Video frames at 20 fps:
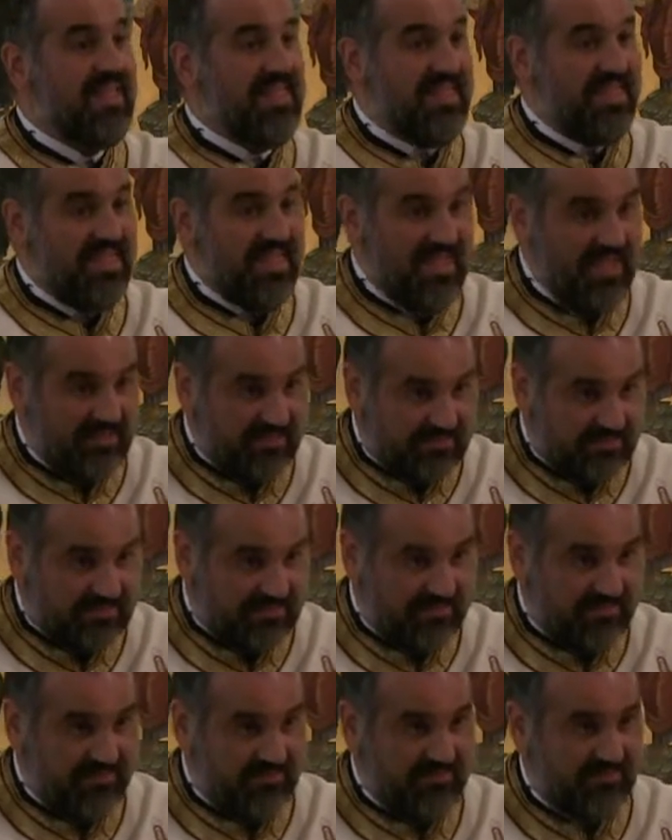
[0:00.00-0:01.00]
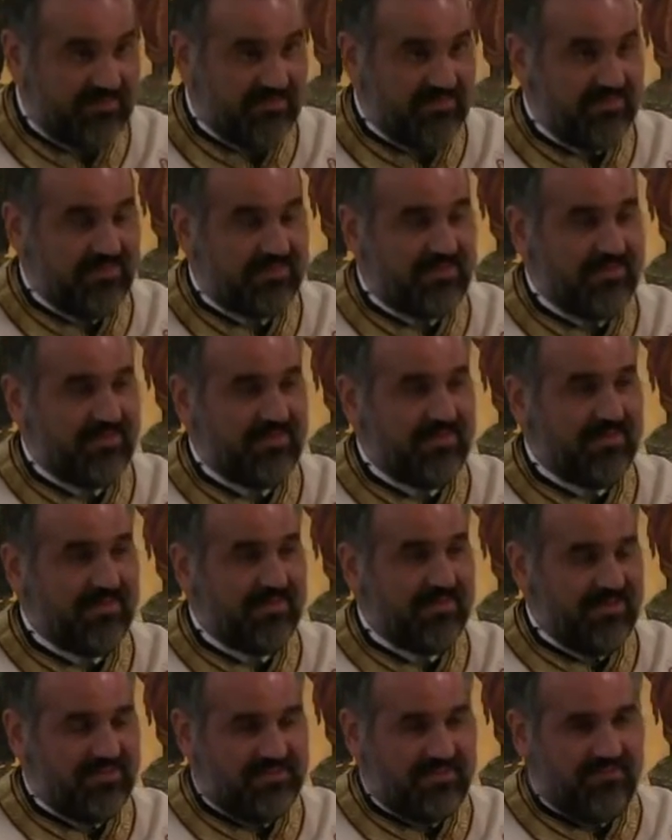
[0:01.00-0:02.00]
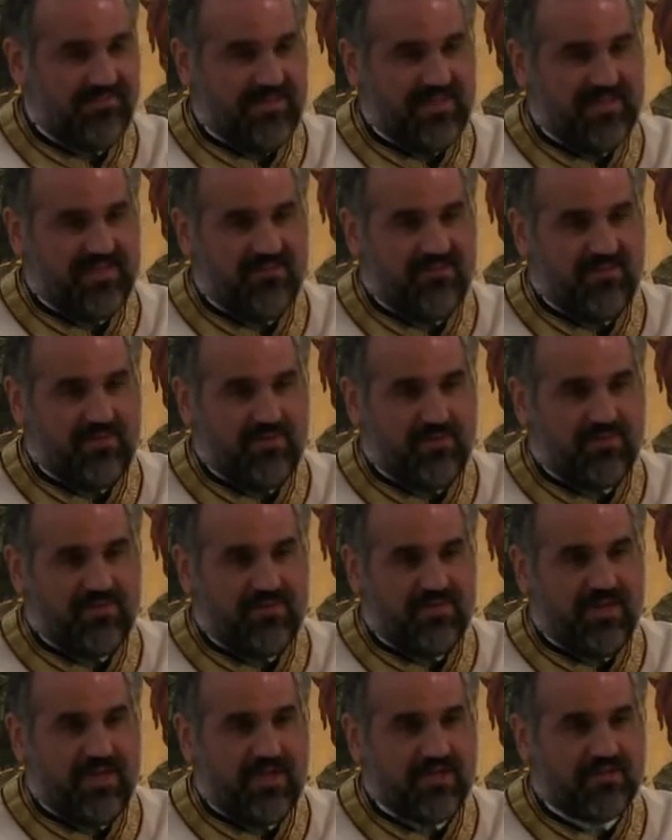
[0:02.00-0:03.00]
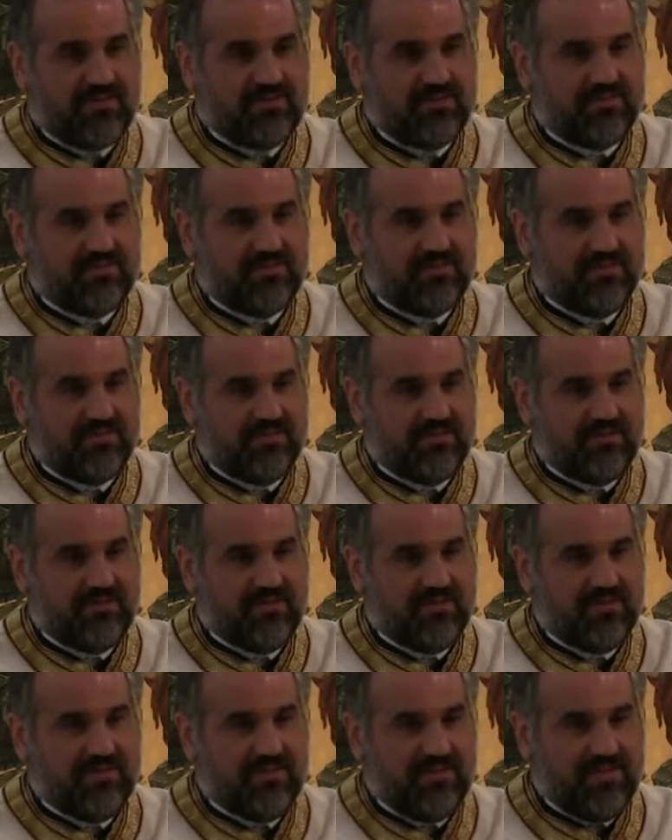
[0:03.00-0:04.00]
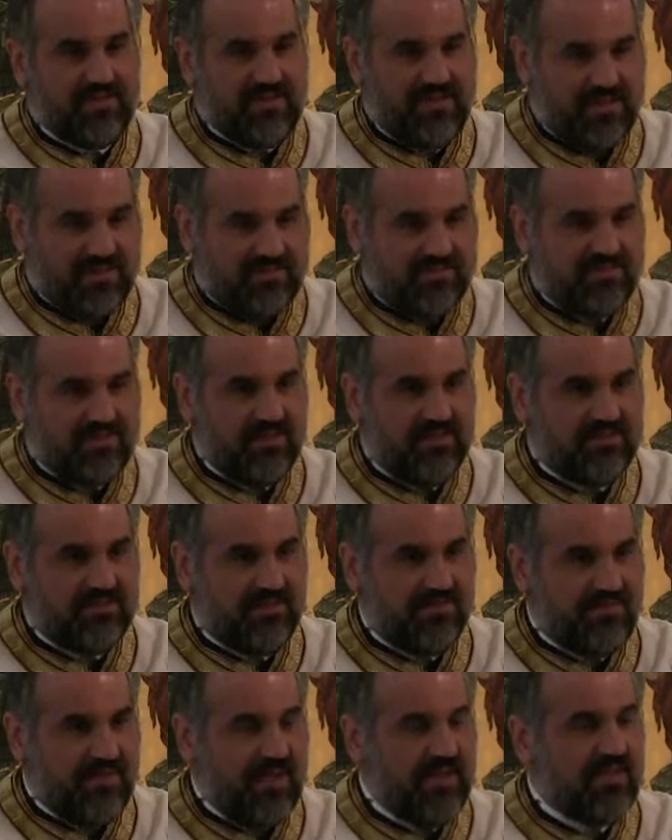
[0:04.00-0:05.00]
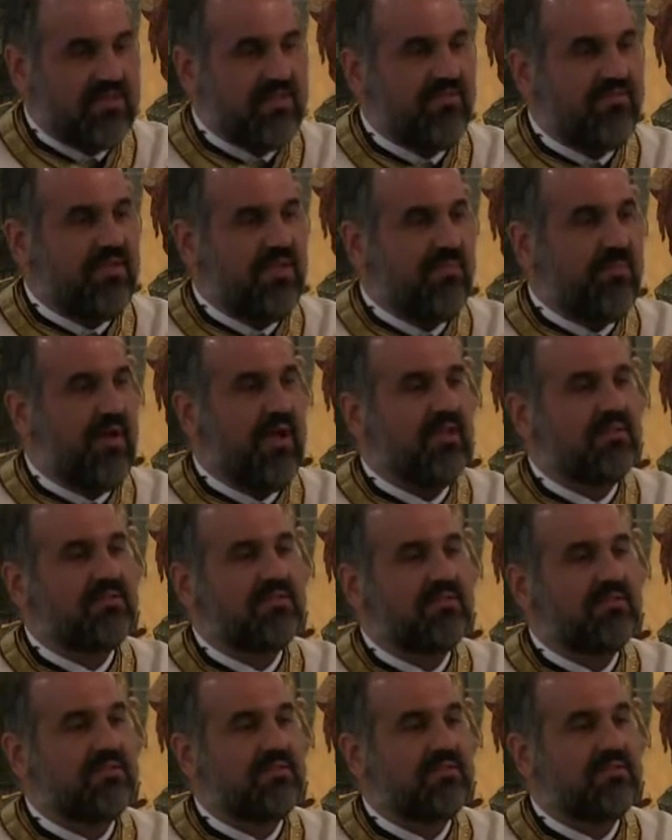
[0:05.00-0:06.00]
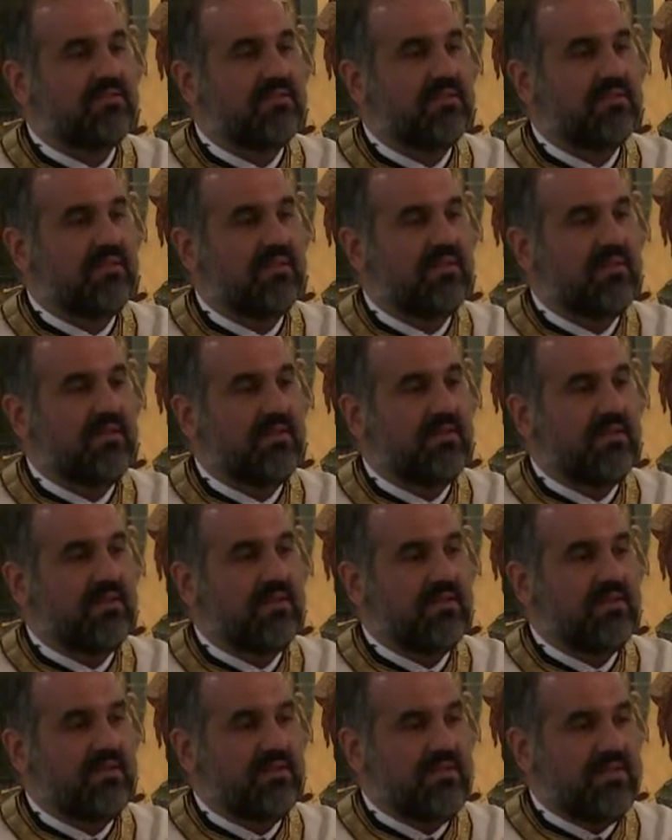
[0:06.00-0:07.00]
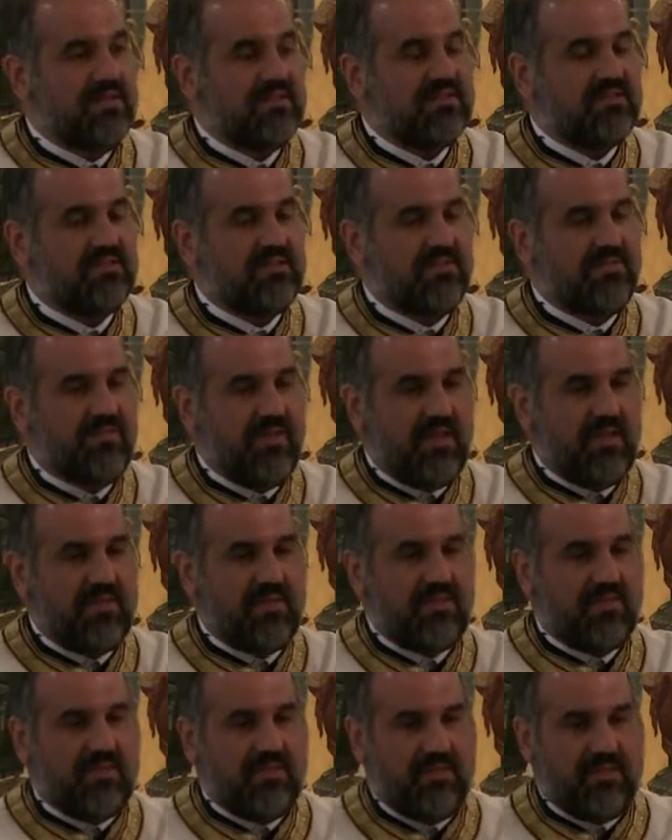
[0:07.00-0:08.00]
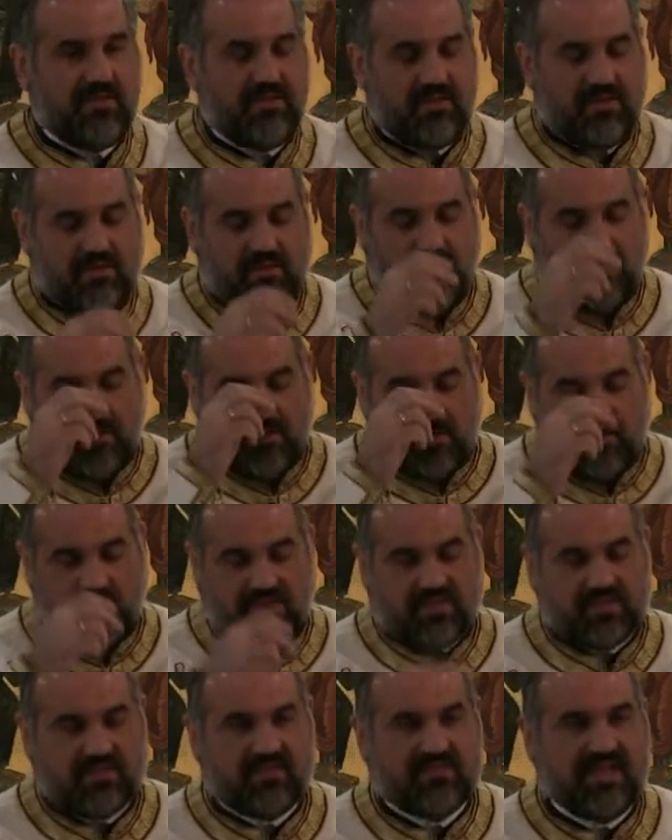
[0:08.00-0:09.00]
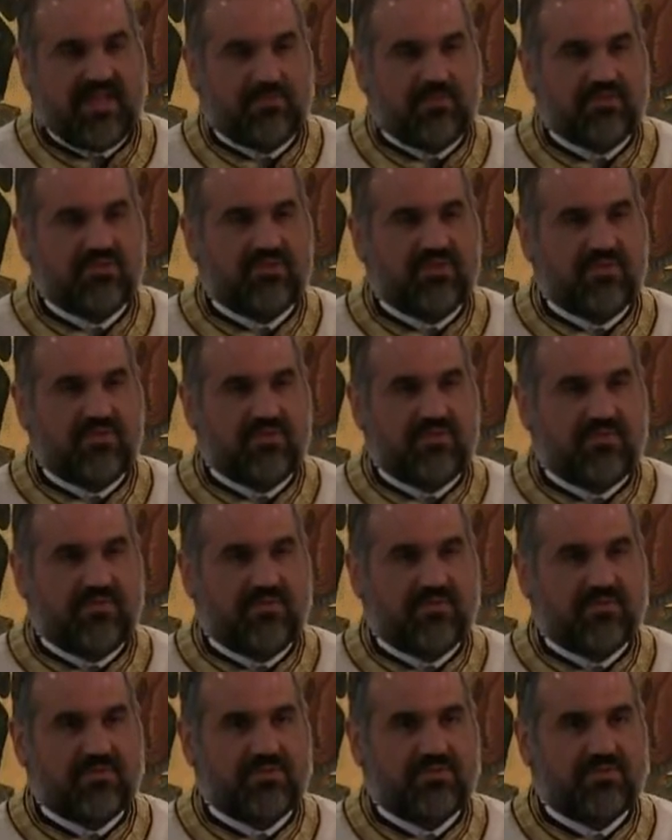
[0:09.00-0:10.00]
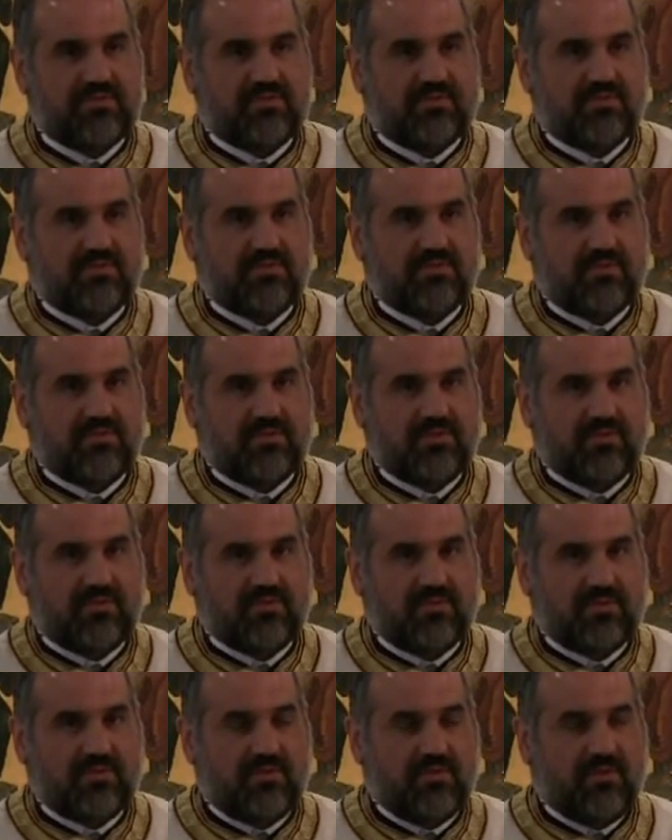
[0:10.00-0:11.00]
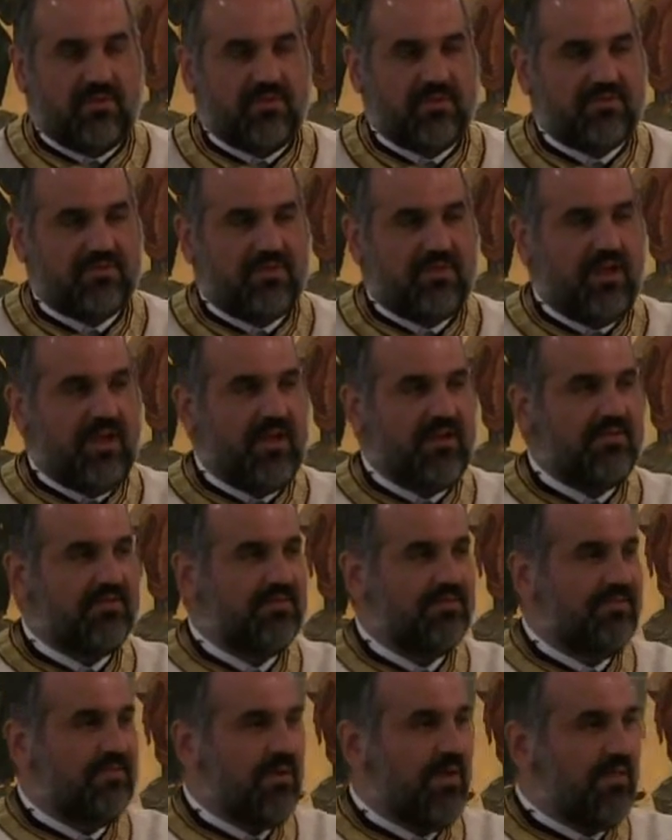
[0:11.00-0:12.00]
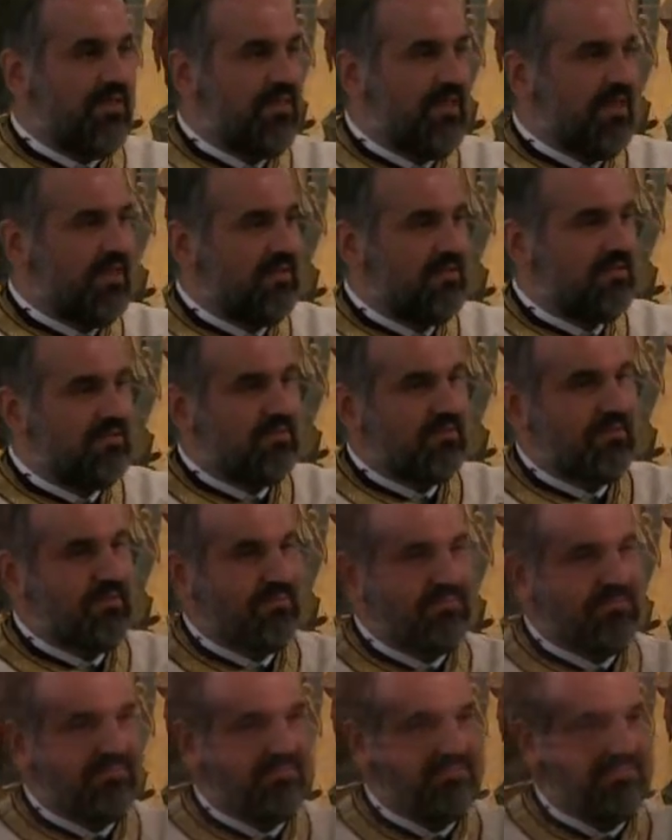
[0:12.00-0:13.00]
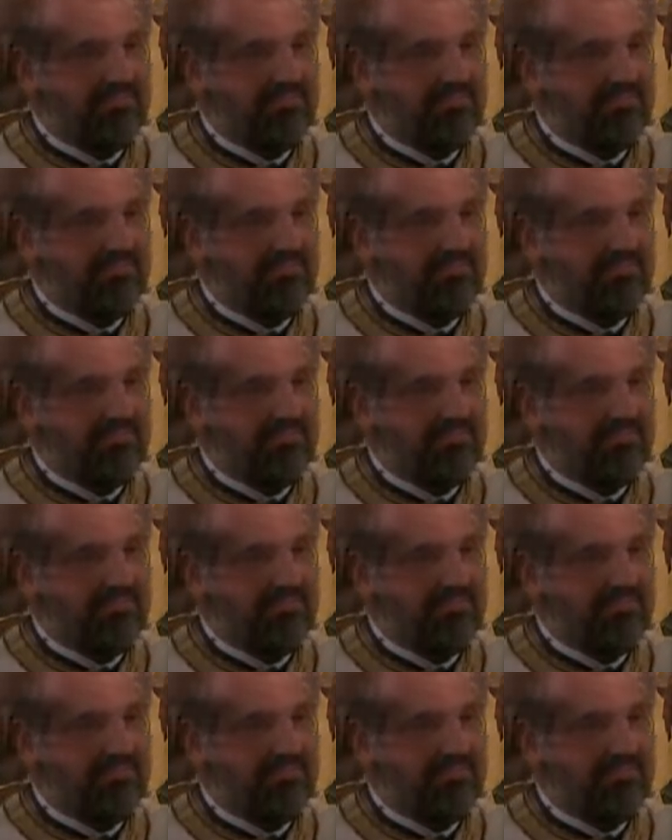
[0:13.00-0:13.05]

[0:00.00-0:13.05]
This is the faith of the Orthodox. This is the faith of the Apostles. This is the faith which has established the universe. Glory to God for all things.